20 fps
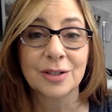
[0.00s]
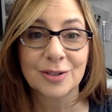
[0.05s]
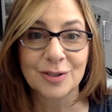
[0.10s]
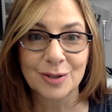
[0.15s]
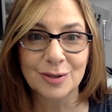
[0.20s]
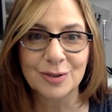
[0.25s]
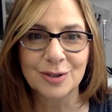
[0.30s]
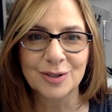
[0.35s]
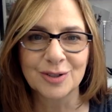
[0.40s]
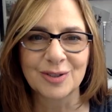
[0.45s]

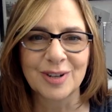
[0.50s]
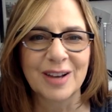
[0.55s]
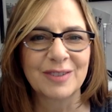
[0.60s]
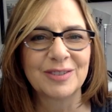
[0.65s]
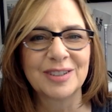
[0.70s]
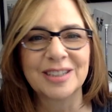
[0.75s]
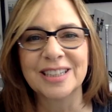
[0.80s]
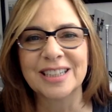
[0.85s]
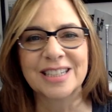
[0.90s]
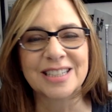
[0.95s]
Social
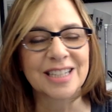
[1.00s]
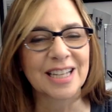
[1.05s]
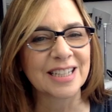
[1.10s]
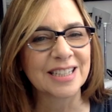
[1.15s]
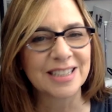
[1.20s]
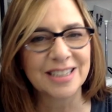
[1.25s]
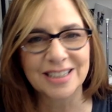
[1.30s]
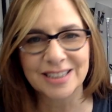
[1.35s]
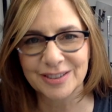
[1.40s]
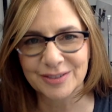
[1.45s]
travel is
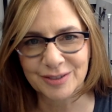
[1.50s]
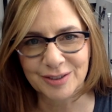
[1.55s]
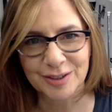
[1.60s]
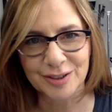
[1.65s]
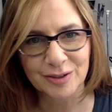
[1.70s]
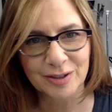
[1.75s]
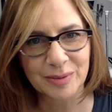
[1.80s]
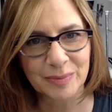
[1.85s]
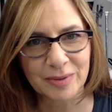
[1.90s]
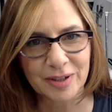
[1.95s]
ideal for a
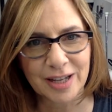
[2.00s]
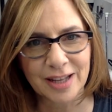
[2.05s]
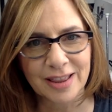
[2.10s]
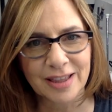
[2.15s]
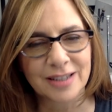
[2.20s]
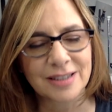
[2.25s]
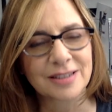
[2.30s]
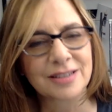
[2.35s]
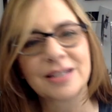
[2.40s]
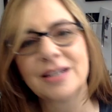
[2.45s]
trip like
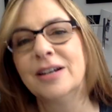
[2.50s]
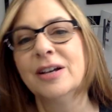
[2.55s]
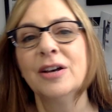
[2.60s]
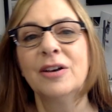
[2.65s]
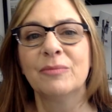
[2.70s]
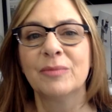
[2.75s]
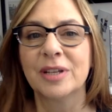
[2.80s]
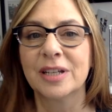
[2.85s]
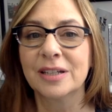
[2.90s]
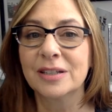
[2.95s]
this
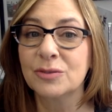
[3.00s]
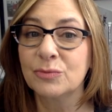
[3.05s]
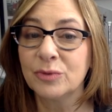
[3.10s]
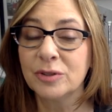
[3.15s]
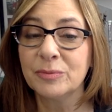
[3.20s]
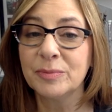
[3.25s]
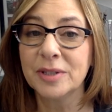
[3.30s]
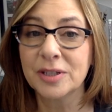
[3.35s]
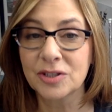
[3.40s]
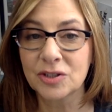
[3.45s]
because
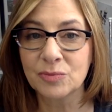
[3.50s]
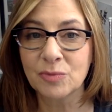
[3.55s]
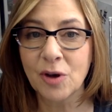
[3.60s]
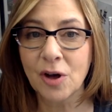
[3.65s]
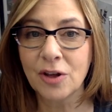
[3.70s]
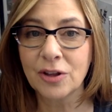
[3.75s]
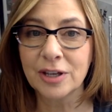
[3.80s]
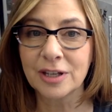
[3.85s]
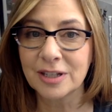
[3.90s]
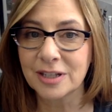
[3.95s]
we'll be a
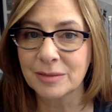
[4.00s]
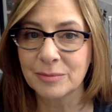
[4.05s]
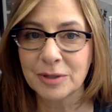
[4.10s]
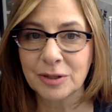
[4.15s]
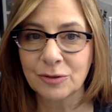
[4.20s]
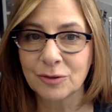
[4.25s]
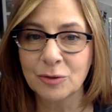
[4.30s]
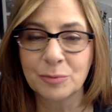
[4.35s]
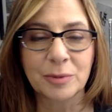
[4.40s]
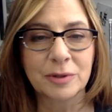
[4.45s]
small intimate
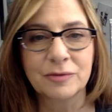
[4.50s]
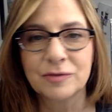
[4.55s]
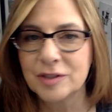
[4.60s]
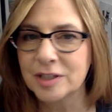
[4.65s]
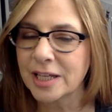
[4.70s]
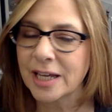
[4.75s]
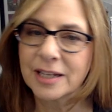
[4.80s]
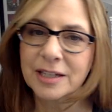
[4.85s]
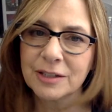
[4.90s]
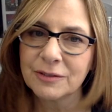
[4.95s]
group of
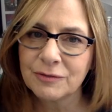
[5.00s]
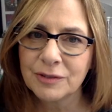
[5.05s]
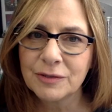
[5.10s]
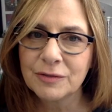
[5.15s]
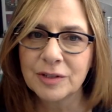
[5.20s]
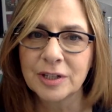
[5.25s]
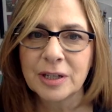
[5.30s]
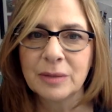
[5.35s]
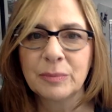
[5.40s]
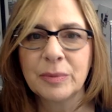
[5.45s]
10 to
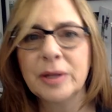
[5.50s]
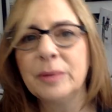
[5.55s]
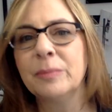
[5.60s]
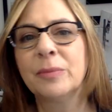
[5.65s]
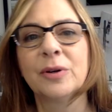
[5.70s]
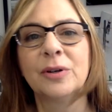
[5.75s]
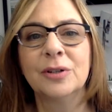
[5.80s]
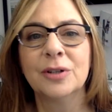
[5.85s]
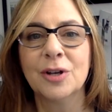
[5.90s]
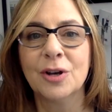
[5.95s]
15
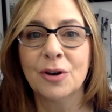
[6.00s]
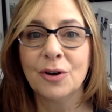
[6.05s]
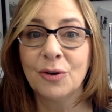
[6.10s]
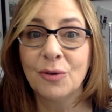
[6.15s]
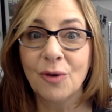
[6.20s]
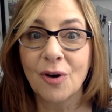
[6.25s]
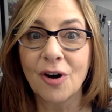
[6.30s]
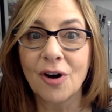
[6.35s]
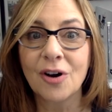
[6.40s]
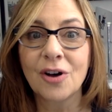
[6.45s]
people
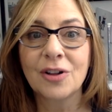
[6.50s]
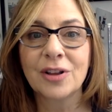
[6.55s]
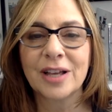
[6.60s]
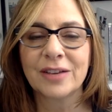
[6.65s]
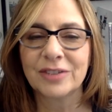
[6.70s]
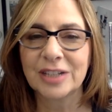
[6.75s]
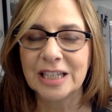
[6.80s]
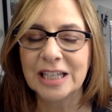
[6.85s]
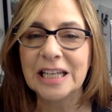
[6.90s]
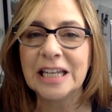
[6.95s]
who all have
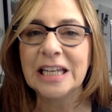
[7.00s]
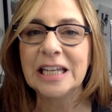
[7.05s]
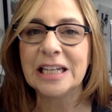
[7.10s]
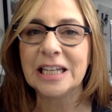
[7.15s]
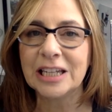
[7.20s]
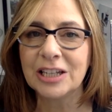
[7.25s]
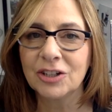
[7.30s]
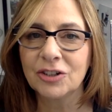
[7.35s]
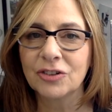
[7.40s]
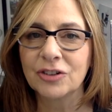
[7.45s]
a keen
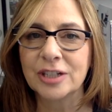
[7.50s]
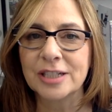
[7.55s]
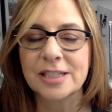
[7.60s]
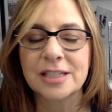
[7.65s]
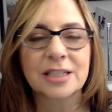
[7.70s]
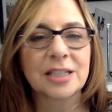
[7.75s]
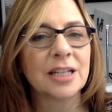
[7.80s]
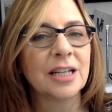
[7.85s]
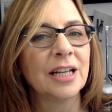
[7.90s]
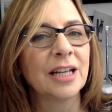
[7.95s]

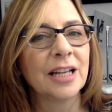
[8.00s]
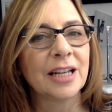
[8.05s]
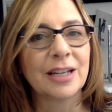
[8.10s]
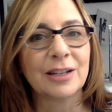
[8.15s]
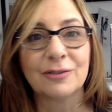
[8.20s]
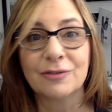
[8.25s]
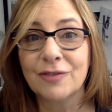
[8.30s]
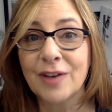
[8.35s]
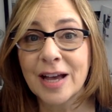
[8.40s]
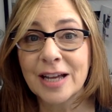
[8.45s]
interest
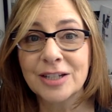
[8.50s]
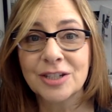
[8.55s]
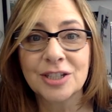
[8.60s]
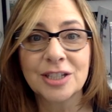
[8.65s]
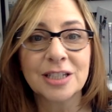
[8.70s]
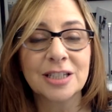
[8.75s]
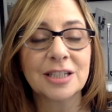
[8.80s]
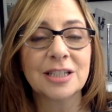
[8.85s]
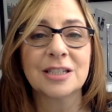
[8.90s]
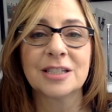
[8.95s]
in
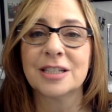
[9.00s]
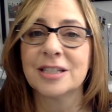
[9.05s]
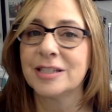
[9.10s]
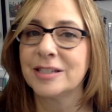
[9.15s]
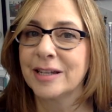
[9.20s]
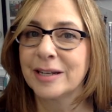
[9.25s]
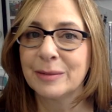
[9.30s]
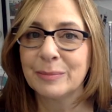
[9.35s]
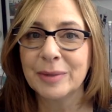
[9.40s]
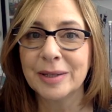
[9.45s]
fashion,
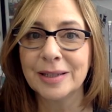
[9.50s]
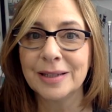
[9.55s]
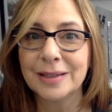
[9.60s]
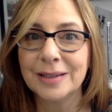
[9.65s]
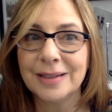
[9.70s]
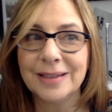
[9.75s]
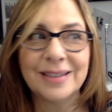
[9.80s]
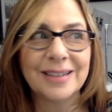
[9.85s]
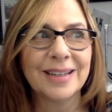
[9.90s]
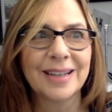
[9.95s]

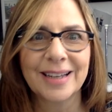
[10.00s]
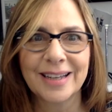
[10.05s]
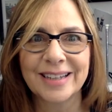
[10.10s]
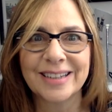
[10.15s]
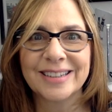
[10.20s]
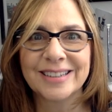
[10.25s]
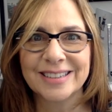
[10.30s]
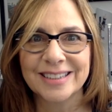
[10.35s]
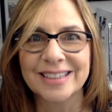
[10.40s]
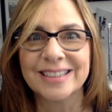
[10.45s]
sustainability,
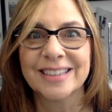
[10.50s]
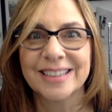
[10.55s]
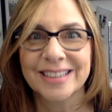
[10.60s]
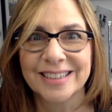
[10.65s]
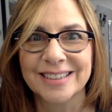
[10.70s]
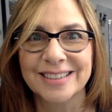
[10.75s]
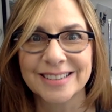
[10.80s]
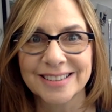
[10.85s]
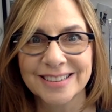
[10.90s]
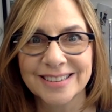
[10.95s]
and in
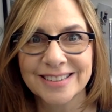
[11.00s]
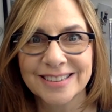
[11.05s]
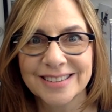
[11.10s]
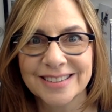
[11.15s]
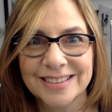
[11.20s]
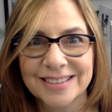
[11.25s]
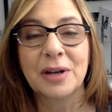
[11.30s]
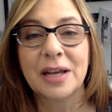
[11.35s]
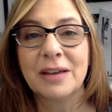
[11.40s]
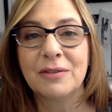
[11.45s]
Italy.
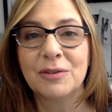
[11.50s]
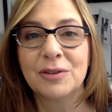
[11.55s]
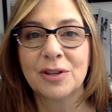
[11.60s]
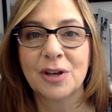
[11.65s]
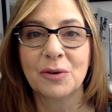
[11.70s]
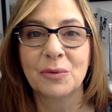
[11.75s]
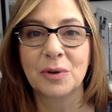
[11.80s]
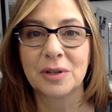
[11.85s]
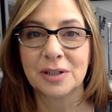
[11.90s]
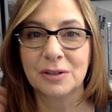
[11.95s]
Even though
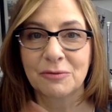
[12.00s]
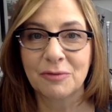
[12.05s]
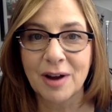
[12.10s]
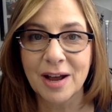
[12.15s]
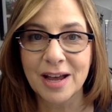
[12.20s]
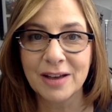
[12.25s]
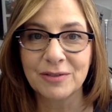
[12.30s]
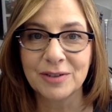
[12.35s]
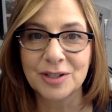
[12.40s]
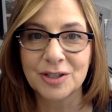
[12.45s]
we'll
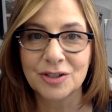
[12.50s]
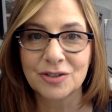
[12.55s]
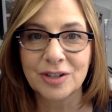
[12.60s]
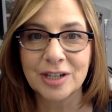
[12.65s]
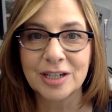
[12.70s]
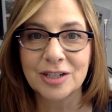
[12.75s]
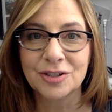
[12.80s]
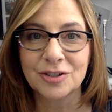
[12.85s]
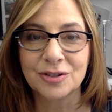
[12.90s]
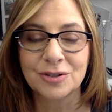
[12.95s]
arrive as
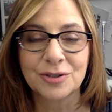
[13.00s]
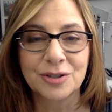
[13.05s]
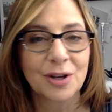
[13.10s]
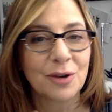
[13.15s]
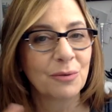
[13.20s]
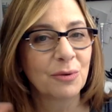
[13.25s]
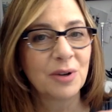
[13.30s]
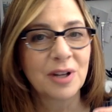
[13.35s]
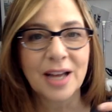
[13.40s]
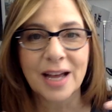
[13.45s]
strangers,
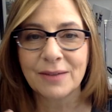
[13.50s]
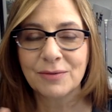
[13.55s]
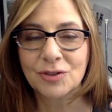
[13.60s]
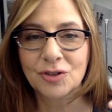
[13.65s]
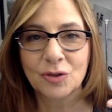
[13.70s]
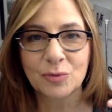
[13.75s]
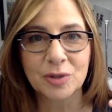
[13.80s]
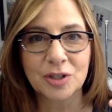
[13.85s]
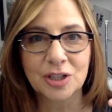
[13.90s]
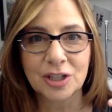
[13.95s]
we'll have
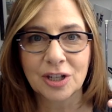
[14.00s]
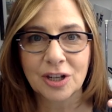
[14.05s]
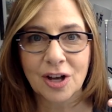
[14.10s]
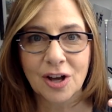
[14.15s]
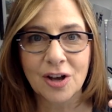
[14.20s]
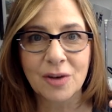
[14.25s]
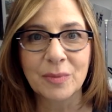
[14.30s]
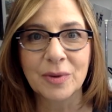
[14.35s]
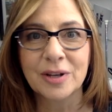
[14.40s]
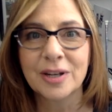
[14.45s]
so much in
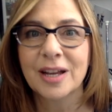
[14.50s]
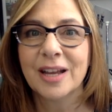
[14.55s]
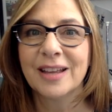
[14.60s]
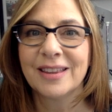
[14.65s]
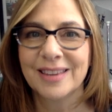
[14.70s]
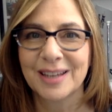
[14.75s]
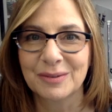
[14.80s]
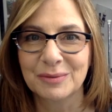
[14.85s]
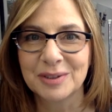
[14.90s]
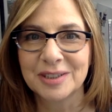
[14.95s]
common
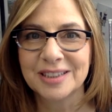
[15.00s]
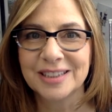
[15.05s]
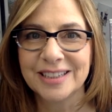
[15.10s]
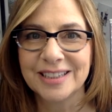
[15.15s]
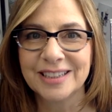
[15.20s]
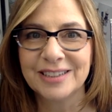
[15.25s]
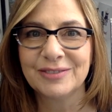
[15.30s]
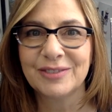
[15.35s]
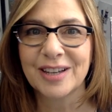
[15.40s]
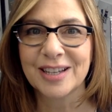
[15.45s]
that we'll
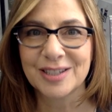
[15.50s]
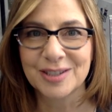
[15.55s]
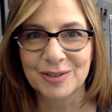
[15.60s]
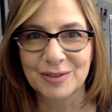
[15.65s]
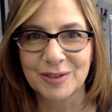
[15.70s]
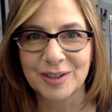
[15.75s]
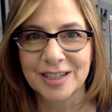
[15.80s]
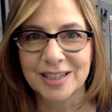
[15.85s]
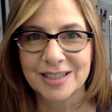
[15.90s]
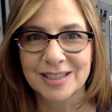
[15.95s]
leave as
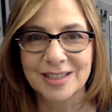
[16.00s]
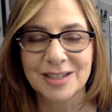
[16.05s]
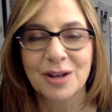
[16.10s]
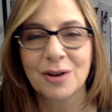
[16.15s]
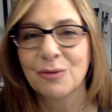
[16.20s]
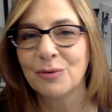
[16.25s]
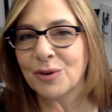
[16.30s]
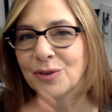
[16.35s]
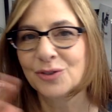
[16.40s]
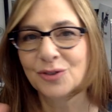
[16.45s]
friends
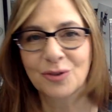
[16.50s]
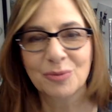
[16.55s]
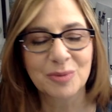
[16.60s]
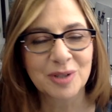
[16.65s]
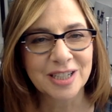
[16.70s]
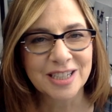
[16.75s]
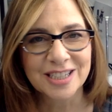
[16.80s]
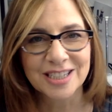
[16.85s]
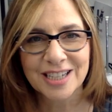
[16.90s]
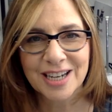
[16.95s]
with so
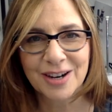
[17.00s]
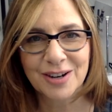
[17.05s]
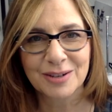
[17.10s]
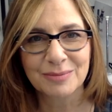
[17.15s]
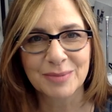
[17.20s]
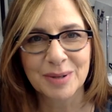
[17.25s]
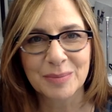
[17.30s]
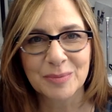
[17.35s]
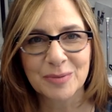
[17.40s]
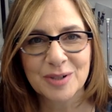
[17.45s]
many shared
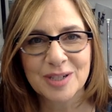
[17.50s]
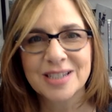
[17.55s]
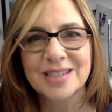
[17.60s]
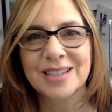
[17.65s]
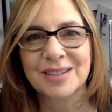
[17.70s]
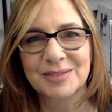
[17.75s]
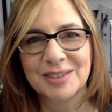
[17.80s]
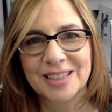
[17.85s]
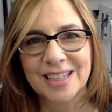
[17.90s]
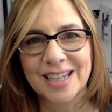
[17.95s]
memories
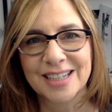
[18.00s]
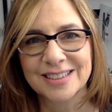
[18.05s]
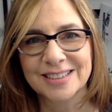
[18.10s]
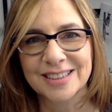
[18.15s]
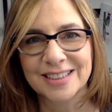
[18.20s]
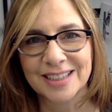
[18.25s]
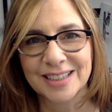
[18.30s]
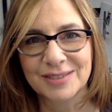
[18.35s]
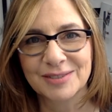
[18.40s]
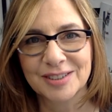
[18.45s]
that will last a
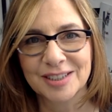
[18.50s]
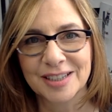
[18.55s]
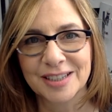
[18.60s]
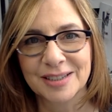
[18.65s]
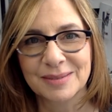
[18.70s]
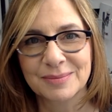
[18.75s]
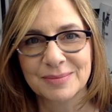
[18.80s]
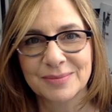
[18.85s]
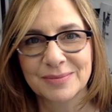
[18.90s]
lifetime.